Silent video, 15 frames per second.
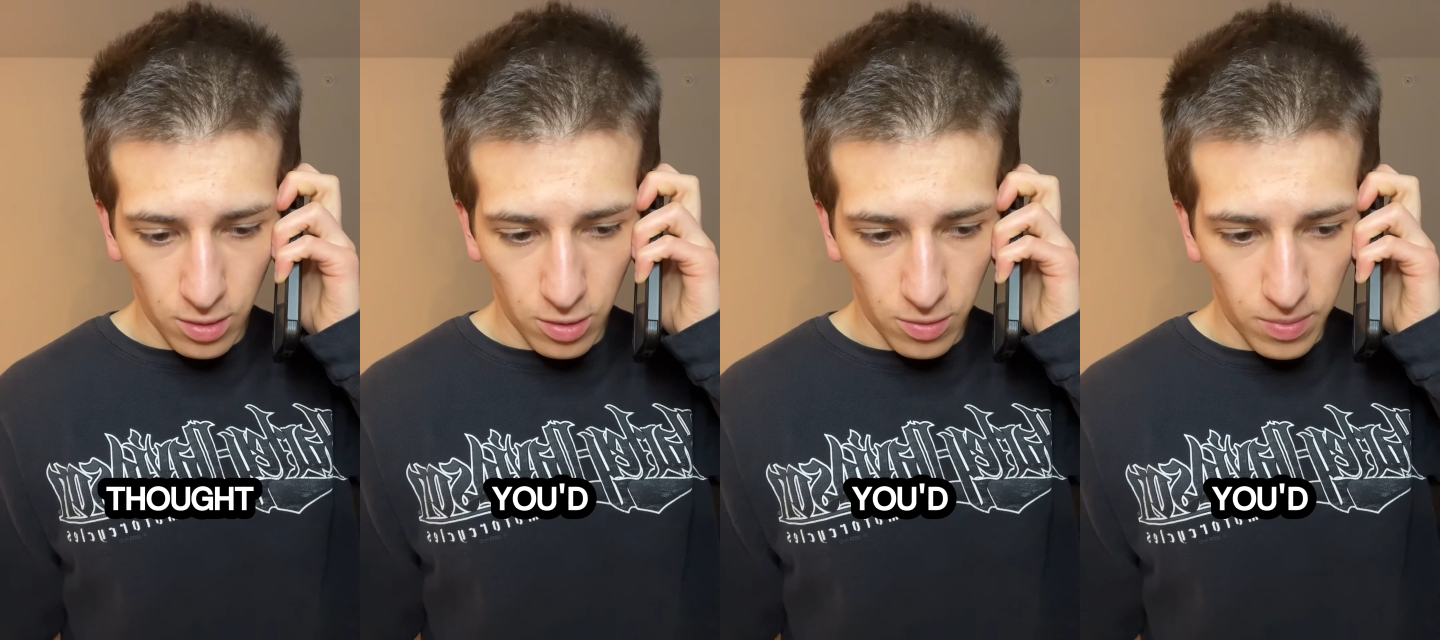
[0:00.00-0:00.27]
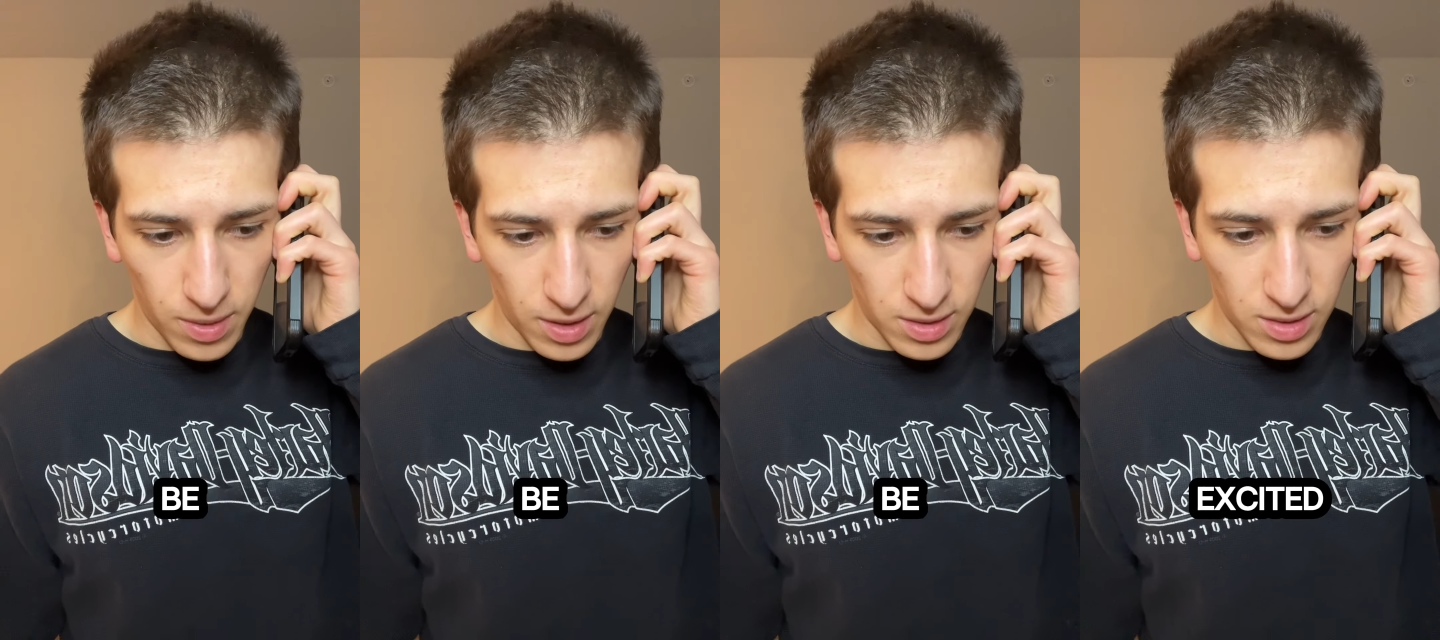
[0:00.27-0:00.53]
you'd
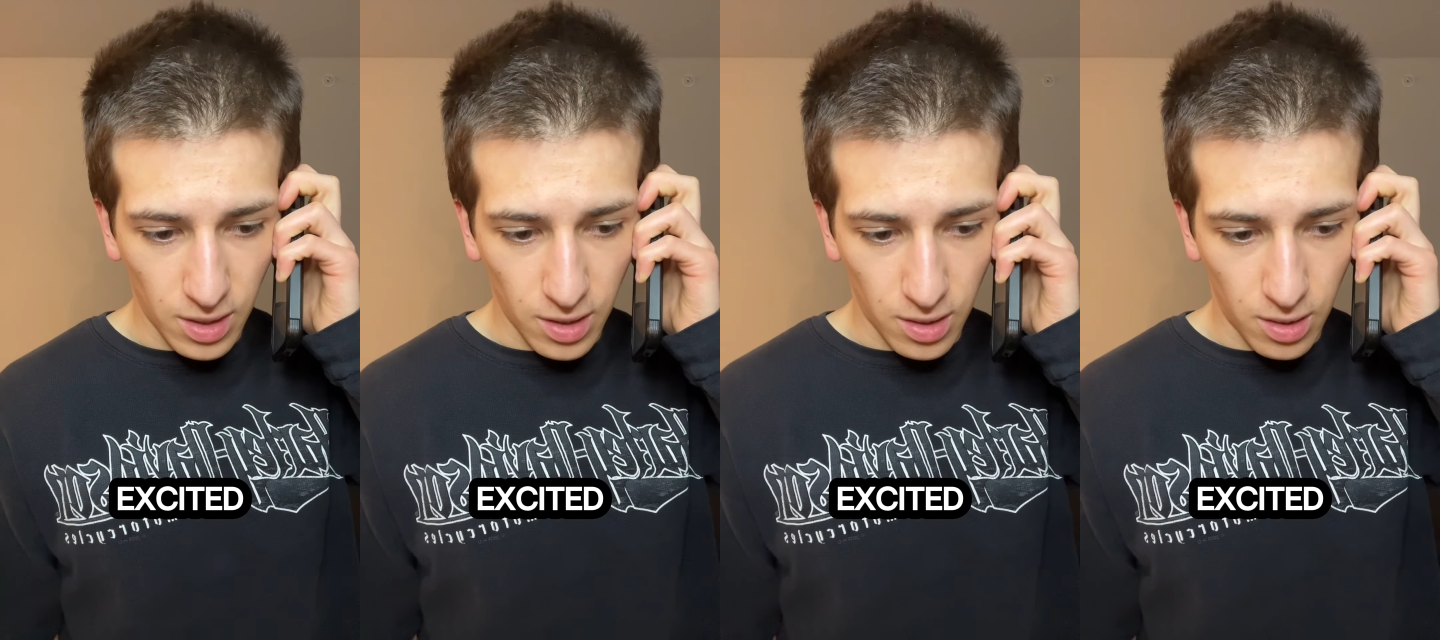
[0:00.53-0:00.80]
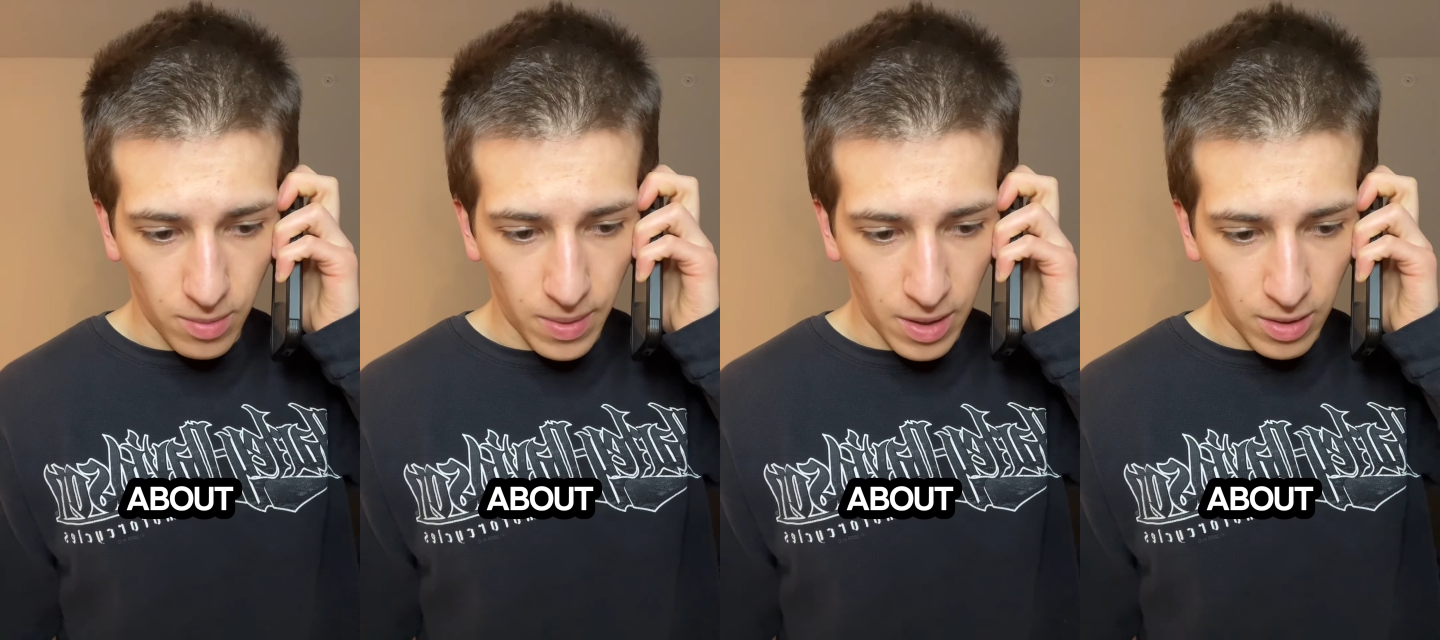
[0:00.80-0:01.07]
be excited
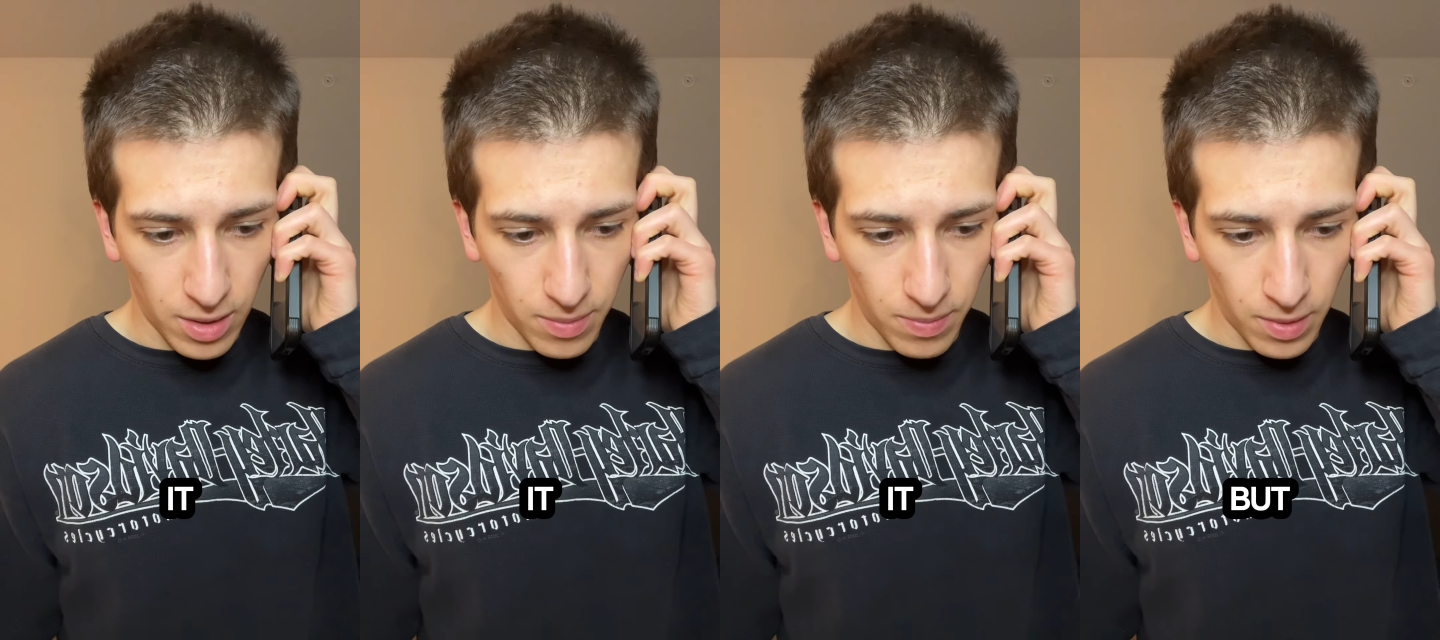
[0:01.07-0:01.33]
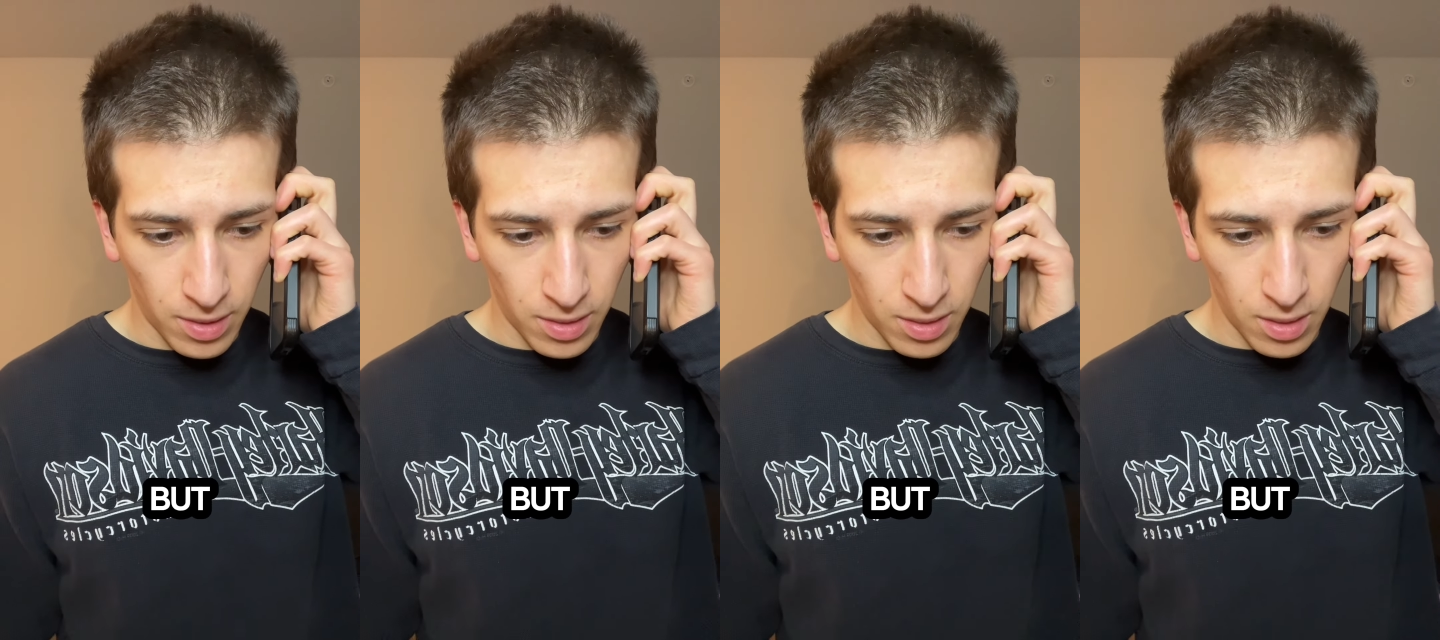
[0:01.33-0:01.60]
about it,
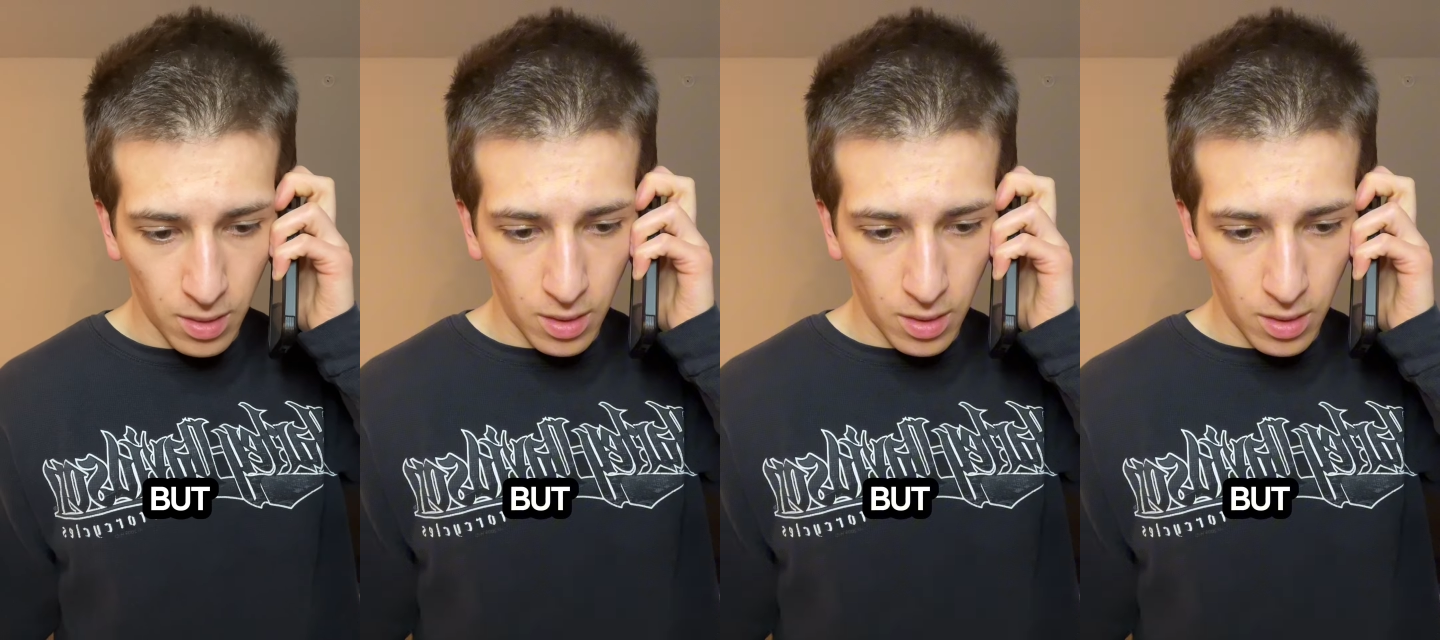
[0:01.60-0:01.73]
but